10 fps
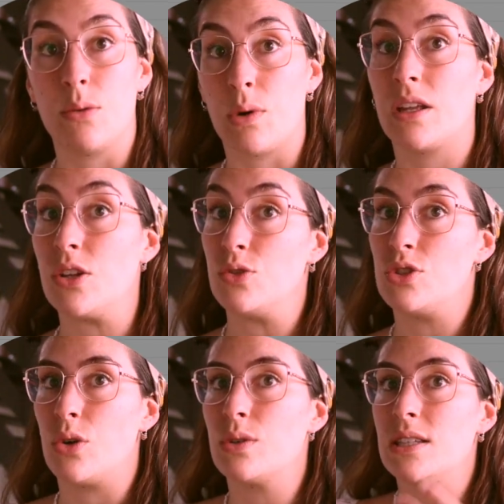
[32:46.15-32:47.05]
one that you
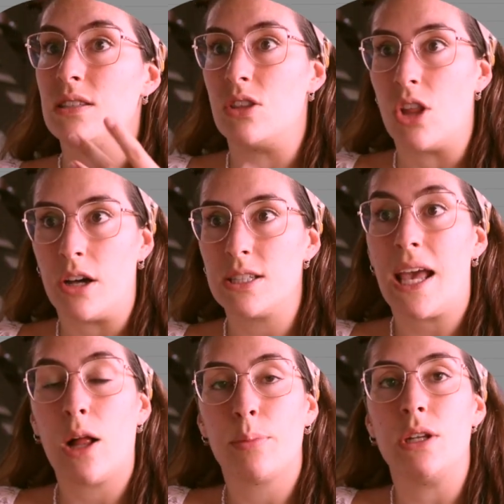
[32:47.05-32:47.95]
chose is not
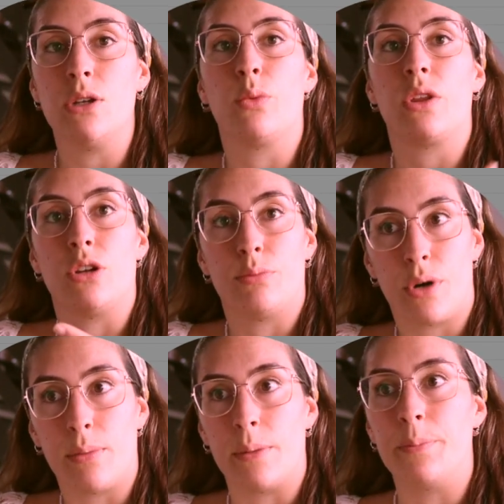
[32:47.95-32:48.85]
helping you with your
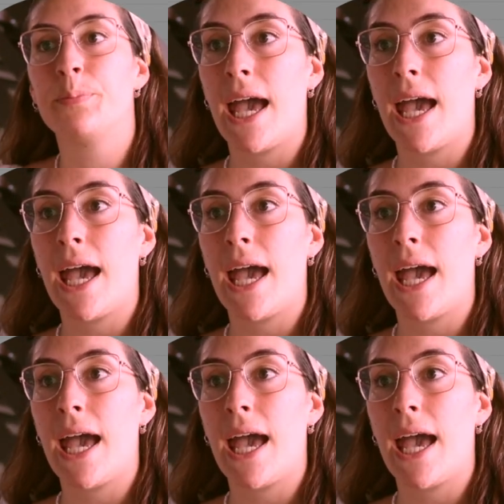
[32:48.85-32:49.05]
problem.